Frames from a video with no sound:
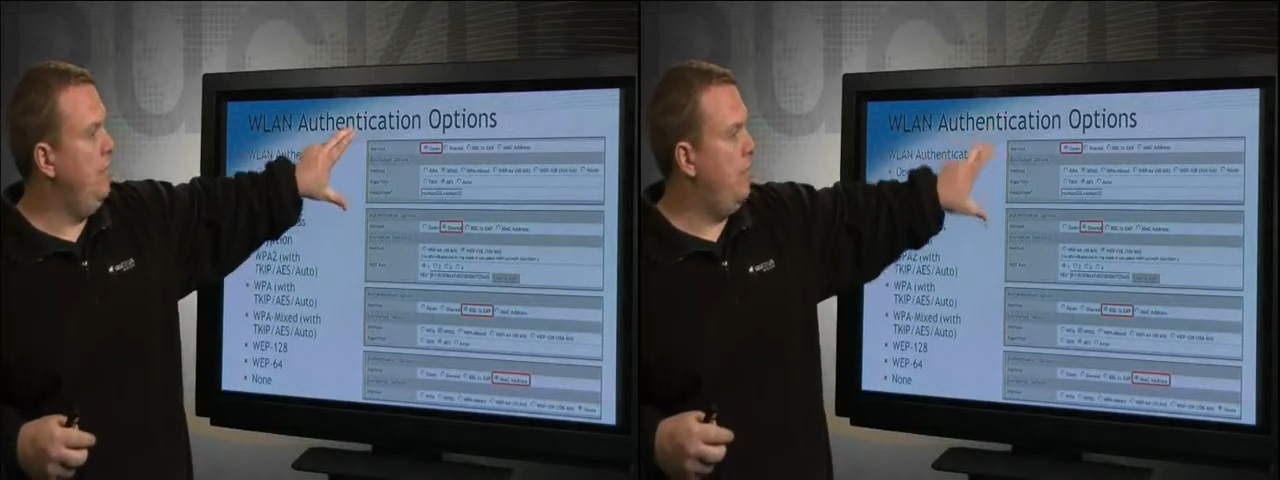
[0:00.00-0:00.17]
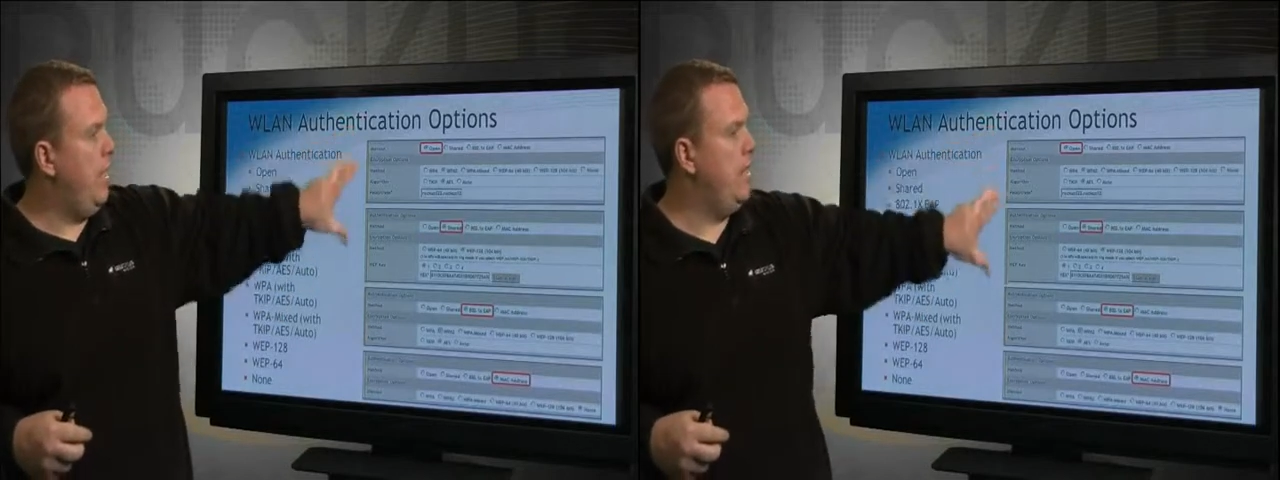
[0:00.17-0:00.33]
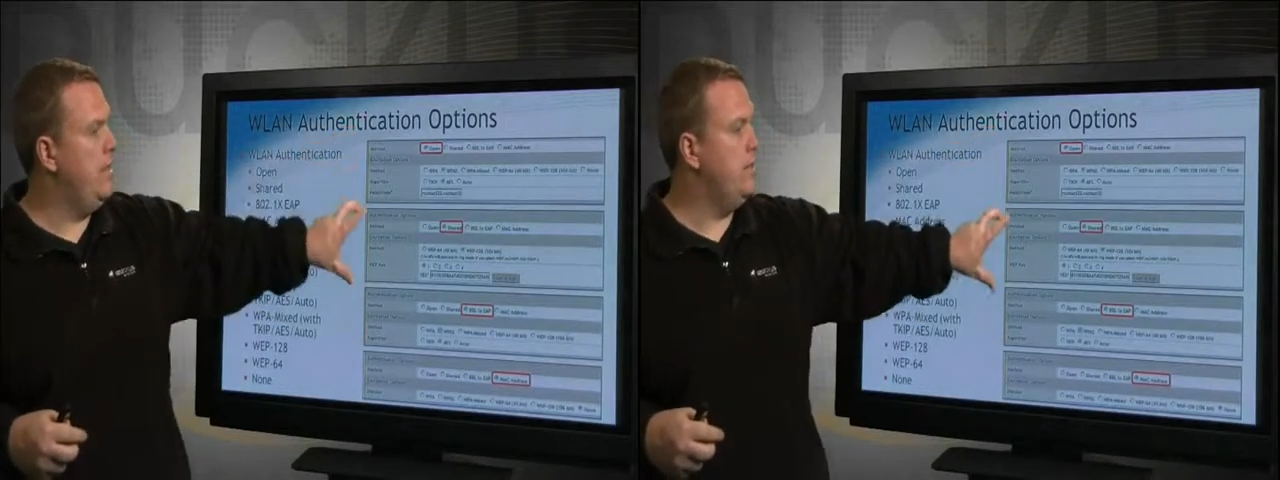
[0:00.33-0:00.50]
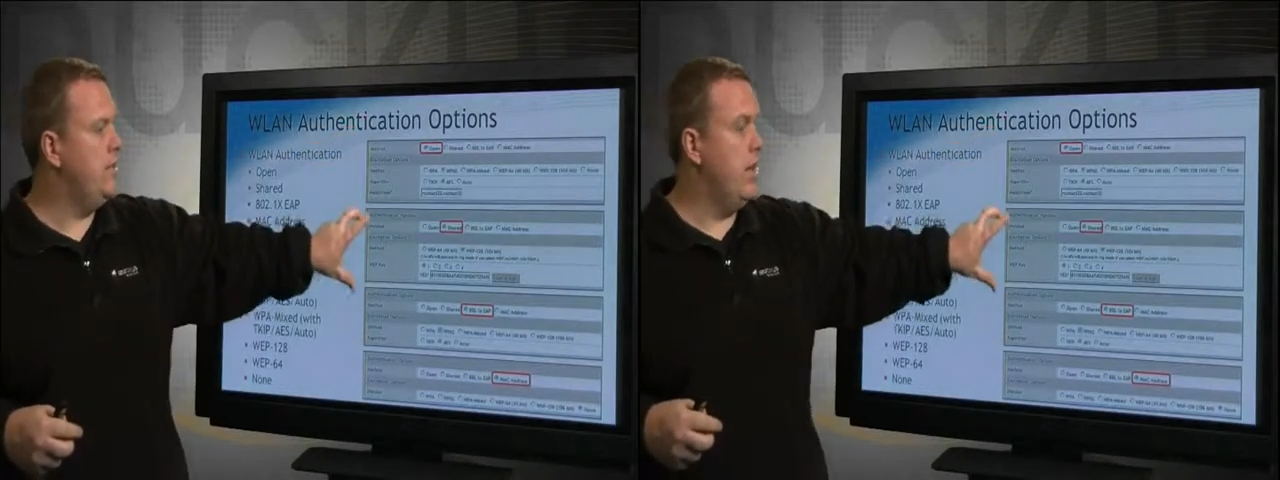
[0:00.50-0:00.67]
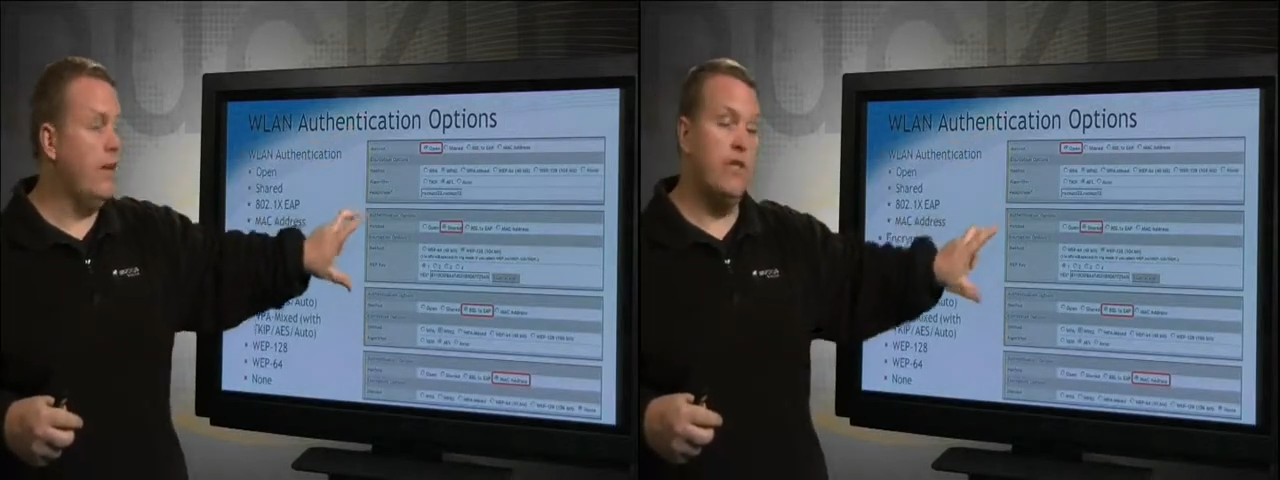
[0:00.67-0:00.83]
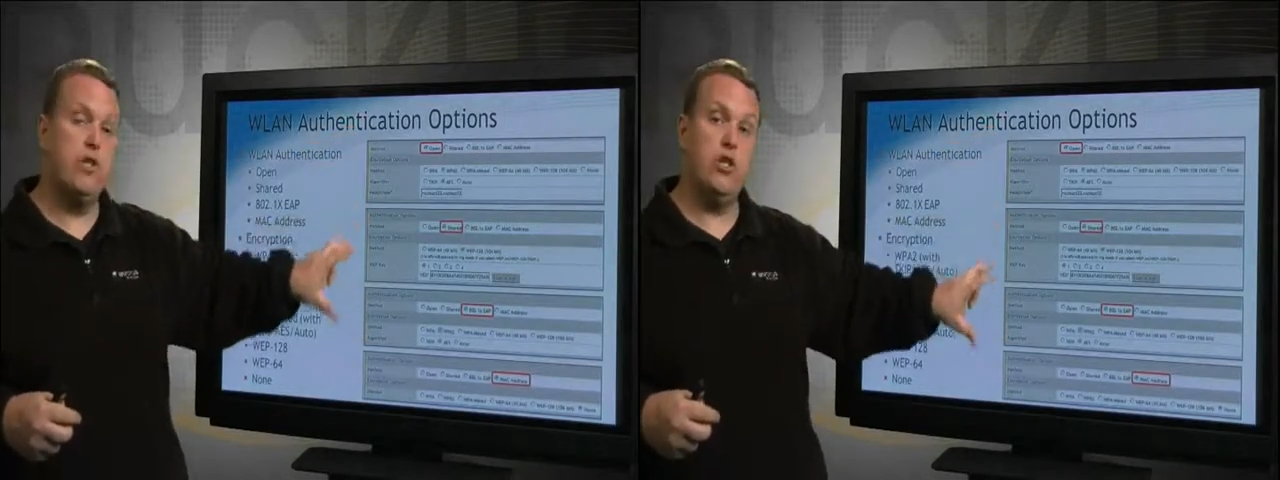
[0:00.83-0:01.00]
piece
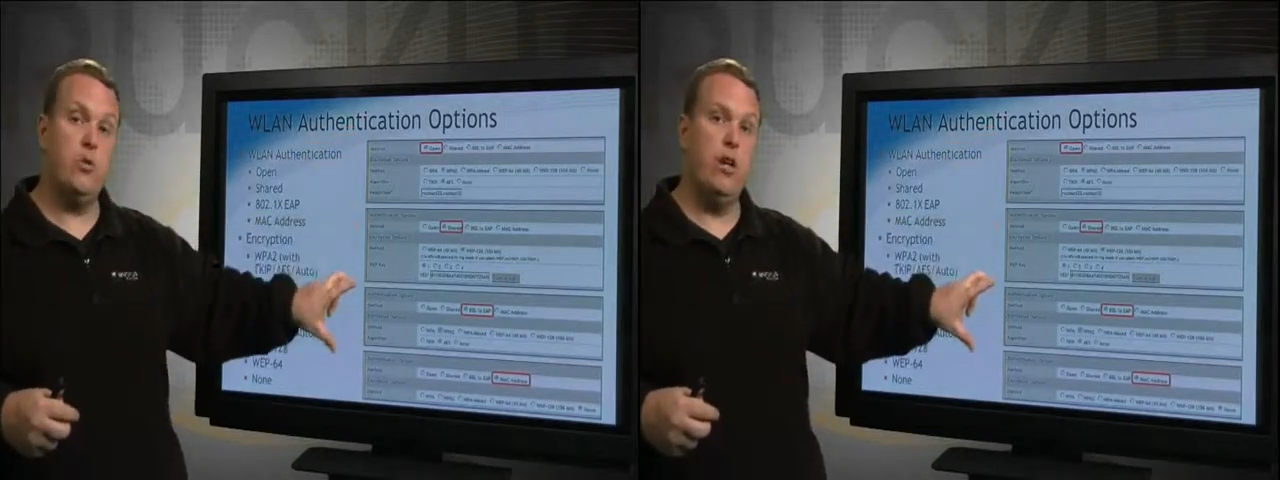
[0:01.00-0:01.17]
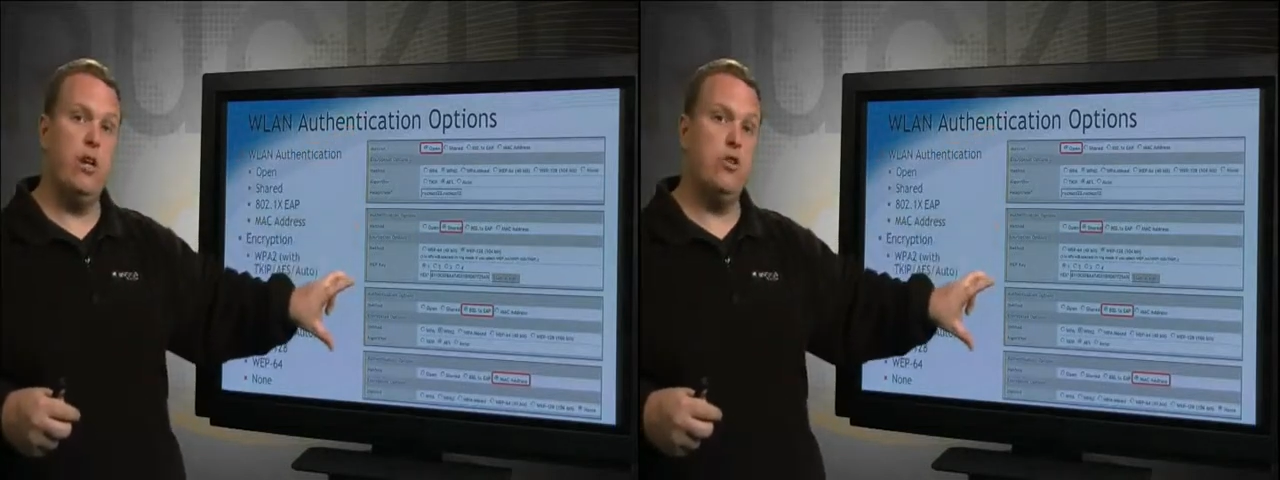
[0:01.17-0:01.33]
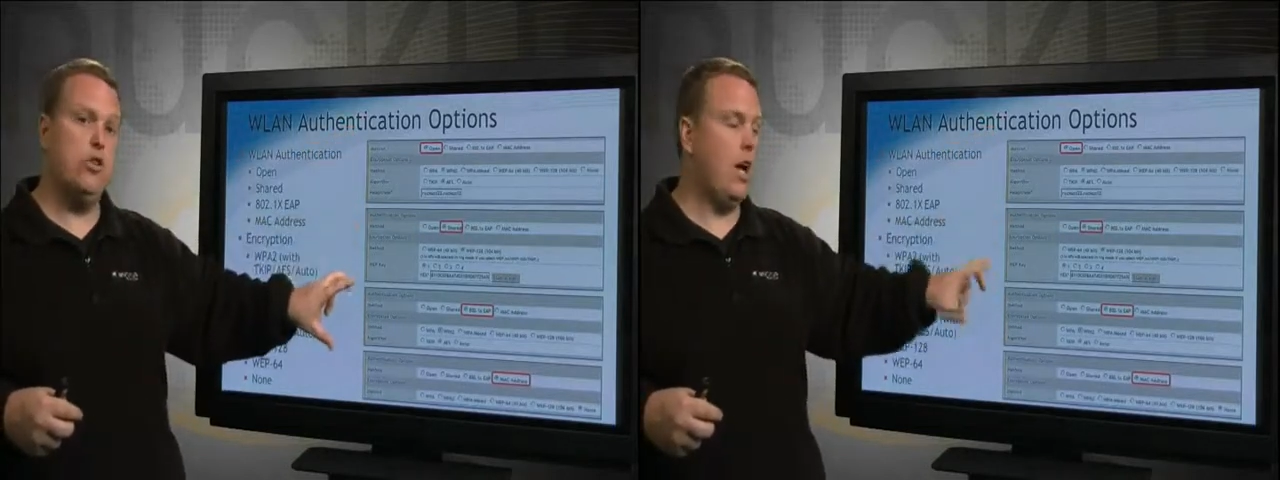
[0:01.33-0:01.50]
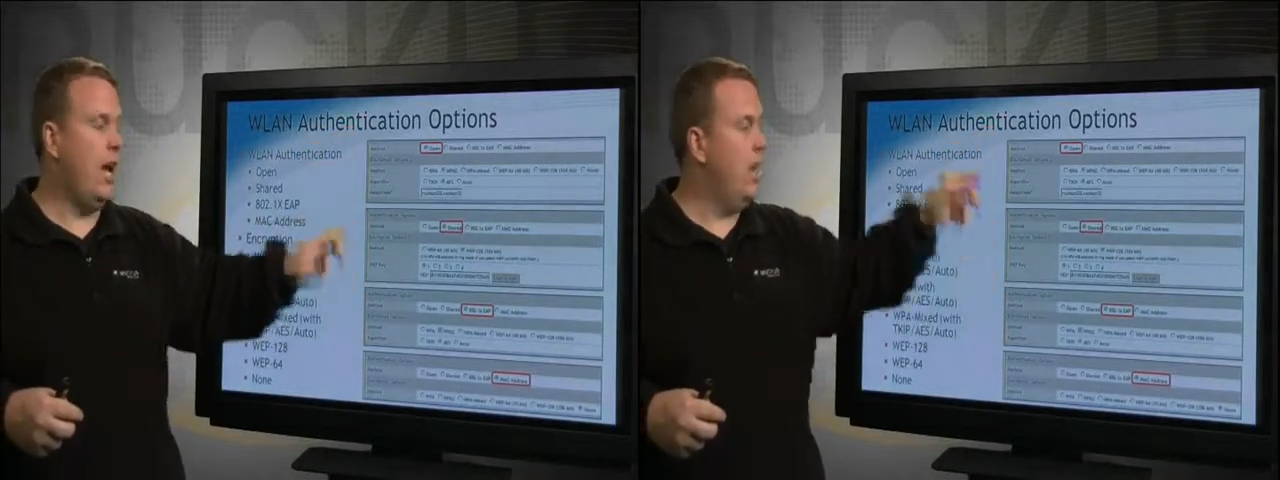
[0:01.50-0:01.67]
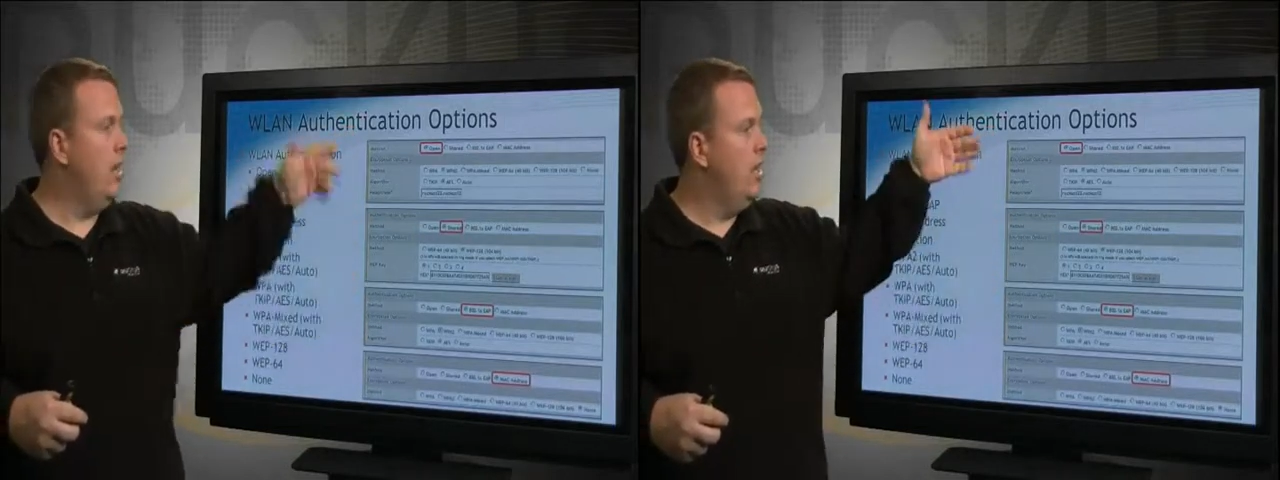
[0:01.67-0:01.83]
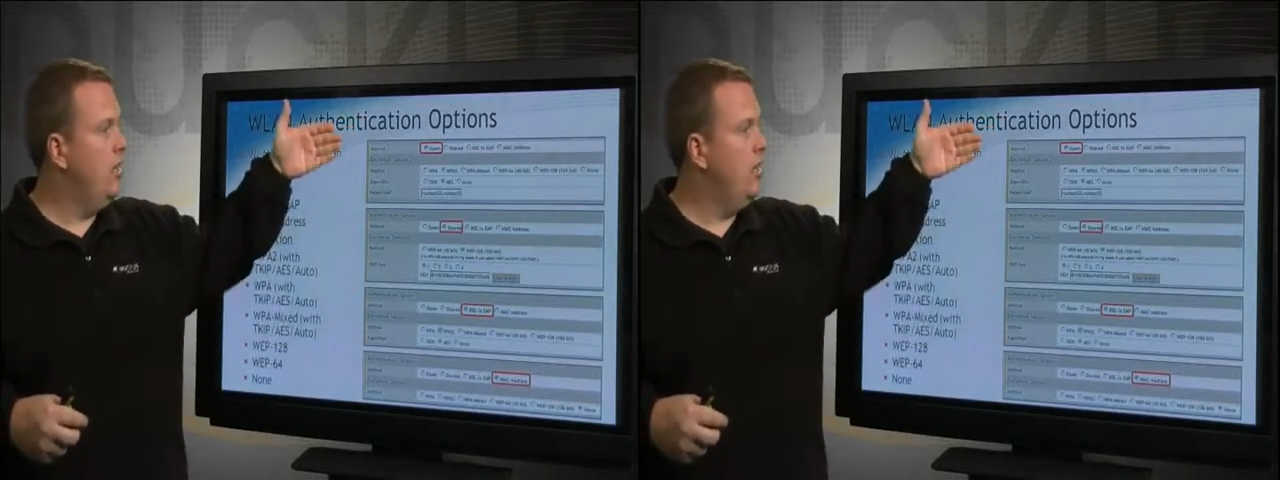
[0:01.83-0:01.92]
of a screenshot,